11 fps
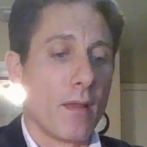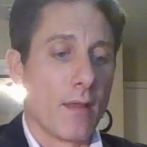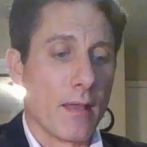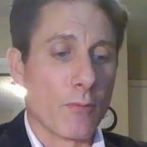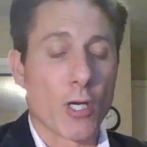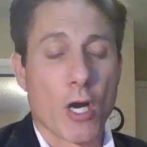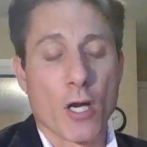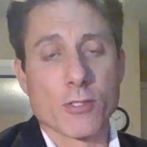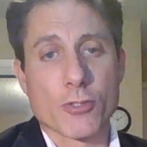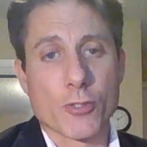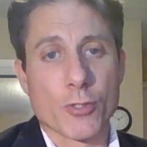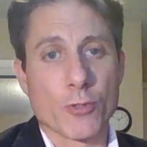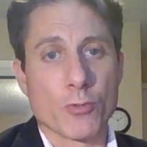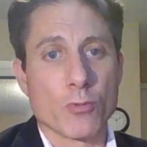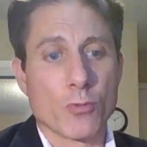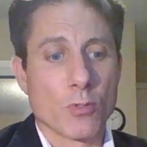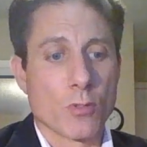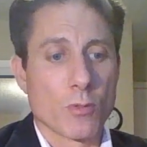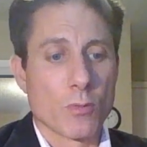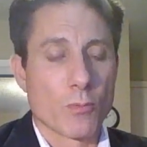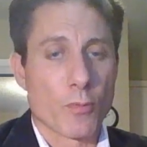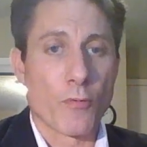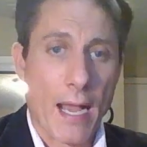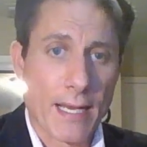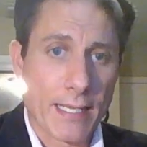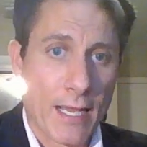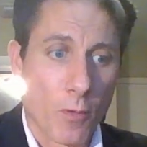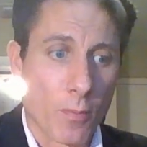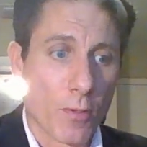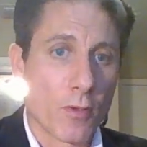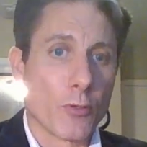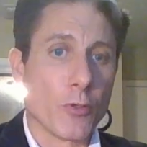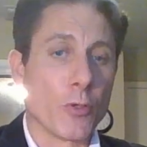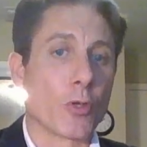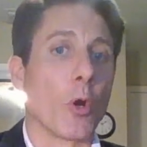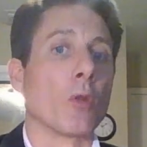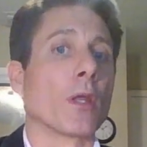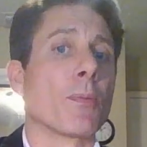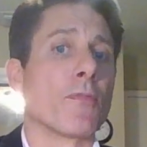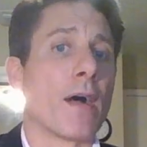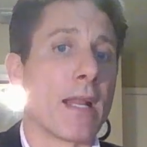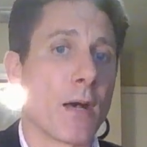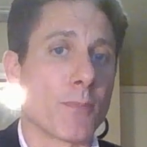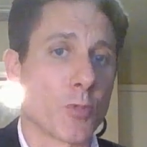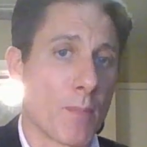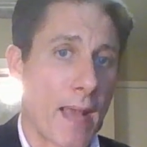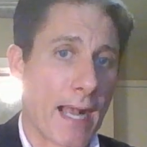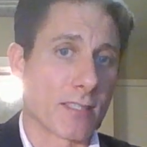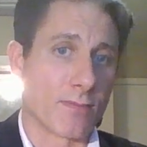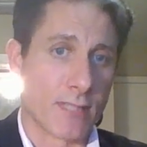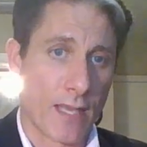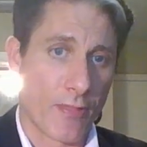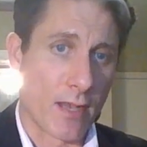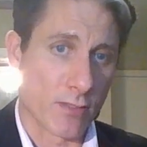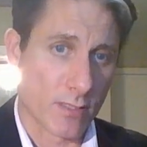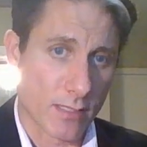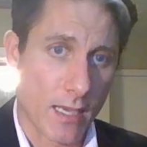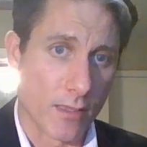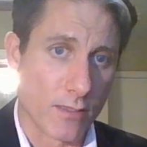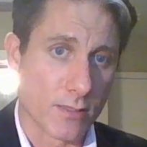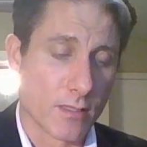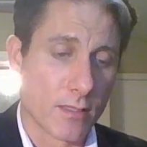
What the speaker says: In regards to providing help, you can only provide help to a max of $10,000.